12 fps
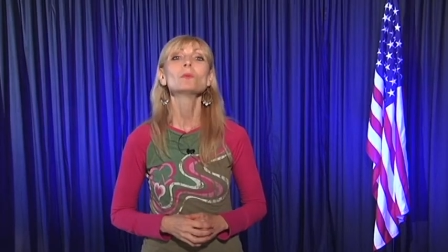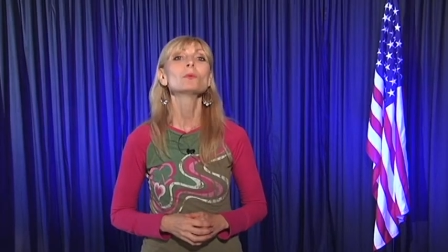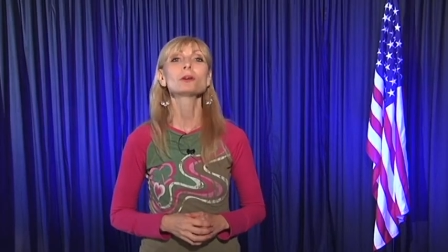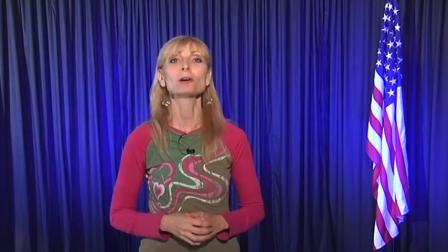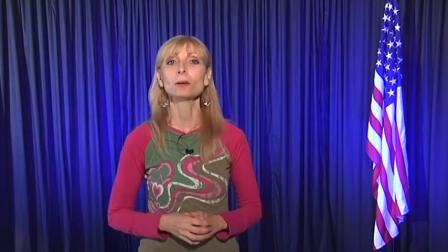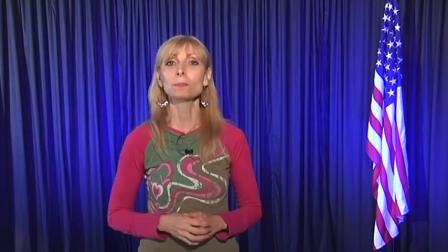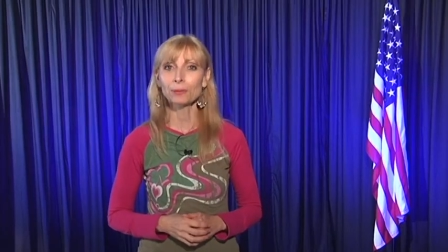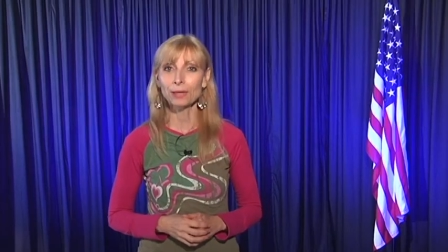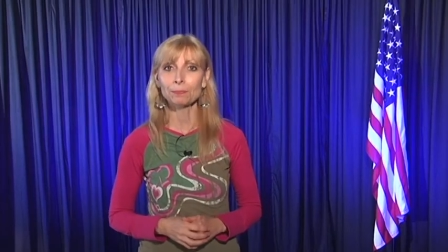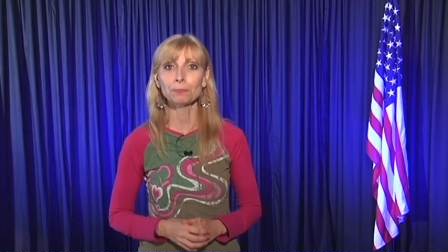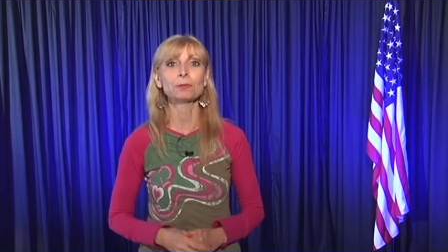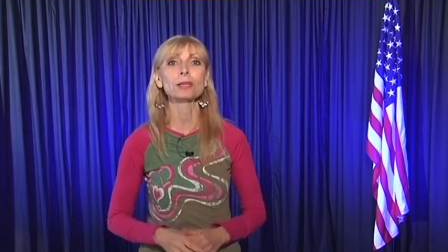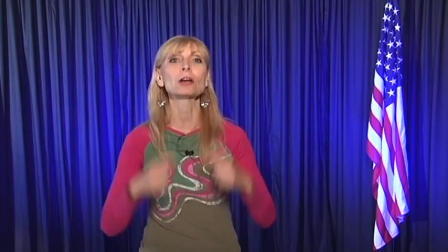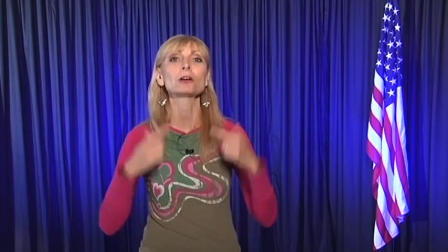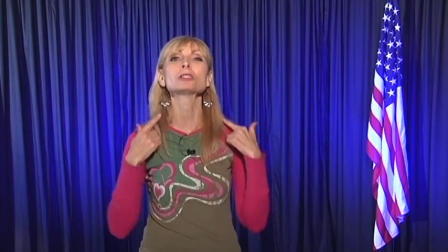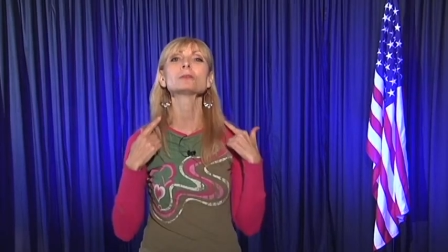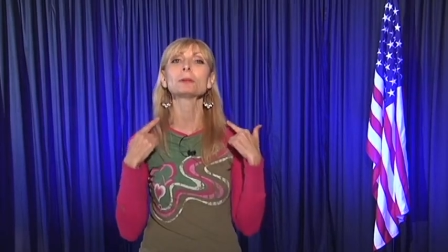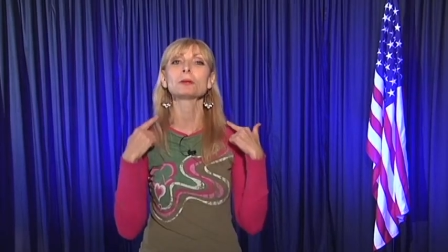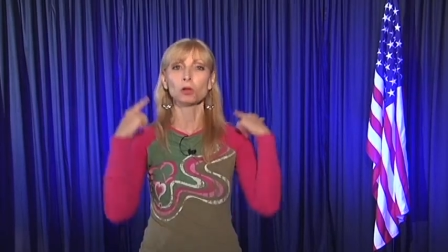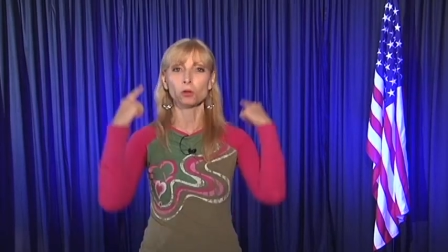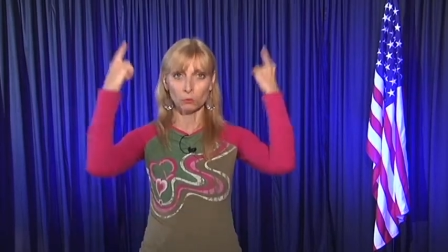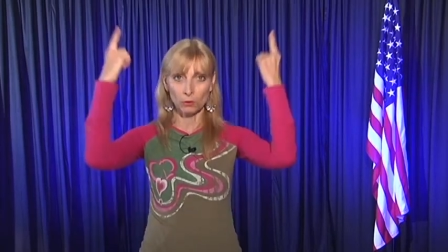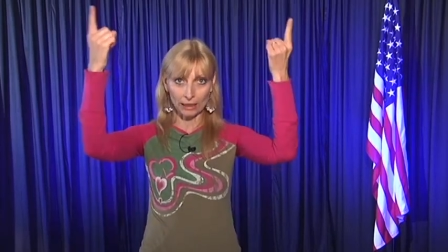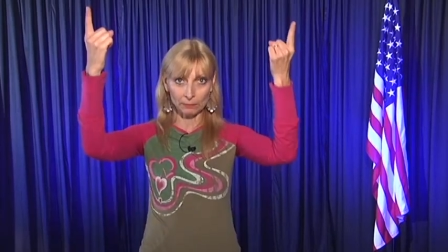We are a people that are to be
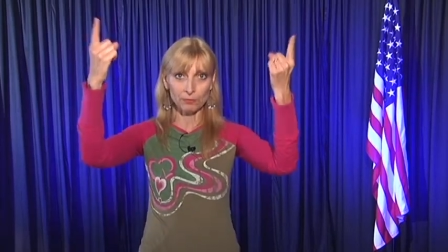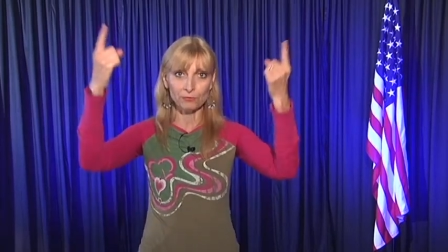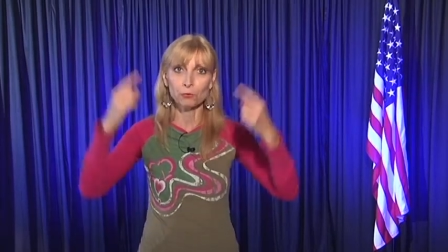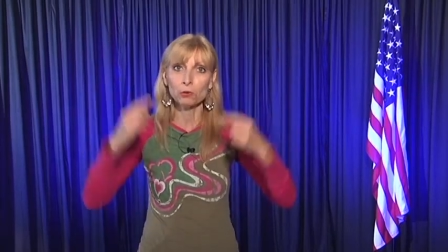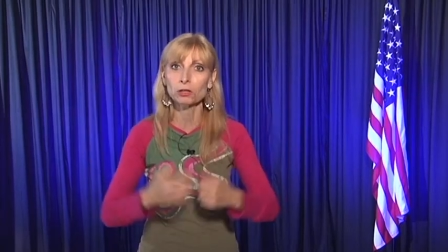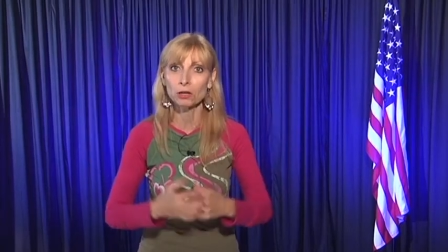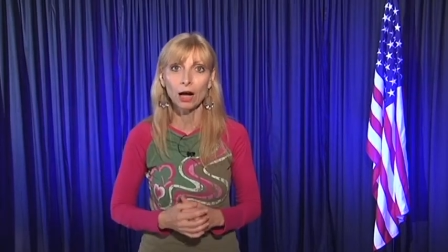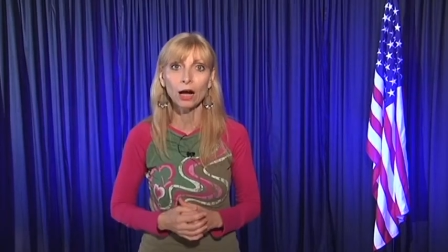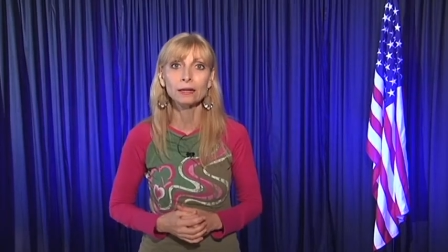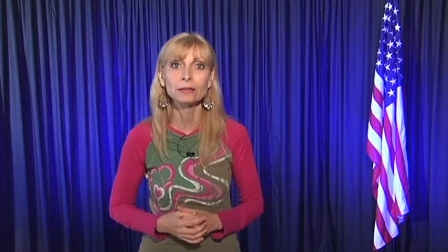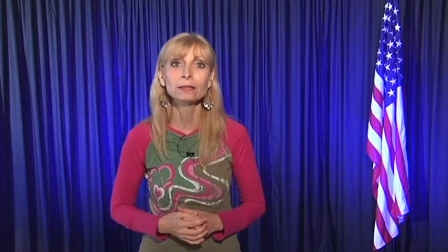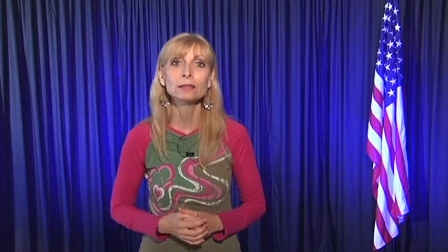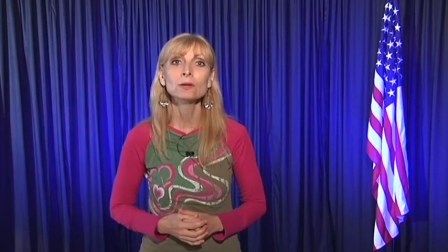correct before God.